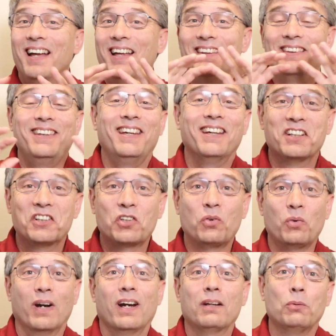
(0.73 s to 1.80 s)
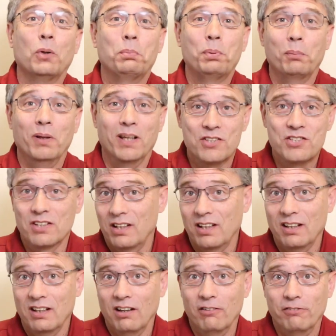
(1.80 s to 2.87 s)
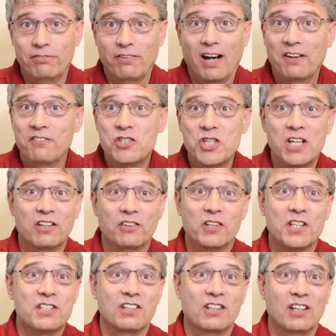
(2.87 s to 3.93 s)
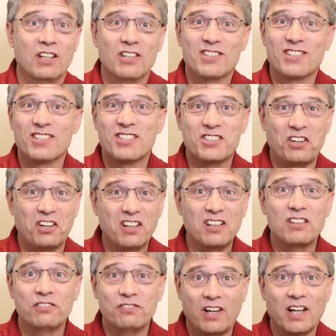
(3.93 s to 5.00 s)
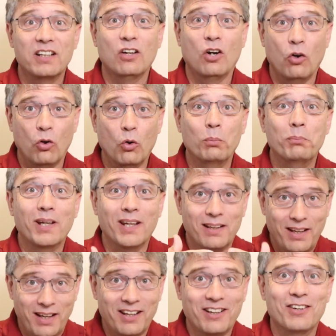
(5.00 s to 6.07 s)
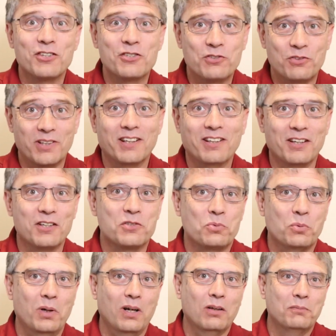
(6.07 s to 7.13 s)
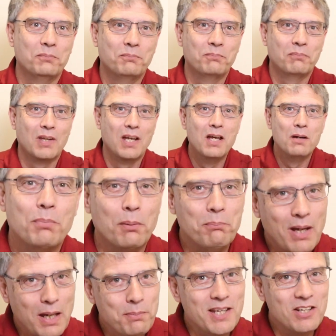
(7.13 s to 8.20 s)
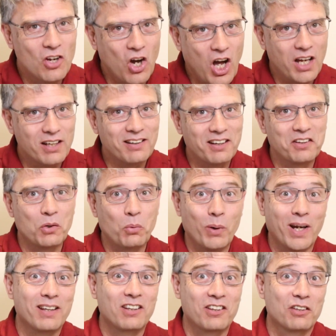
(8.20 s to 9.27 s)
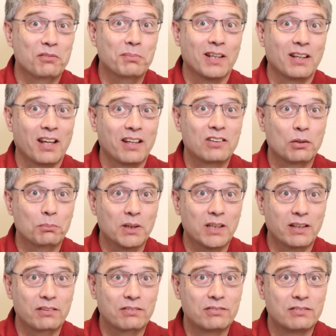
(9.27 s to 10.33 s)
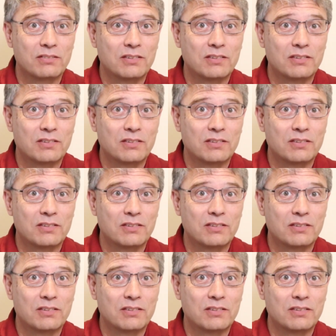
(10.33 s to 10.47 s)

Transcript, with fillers: the incredible publicity of five G in recent years is starting to find a home in industry as well. But maybe not in the way that you've been led to believe.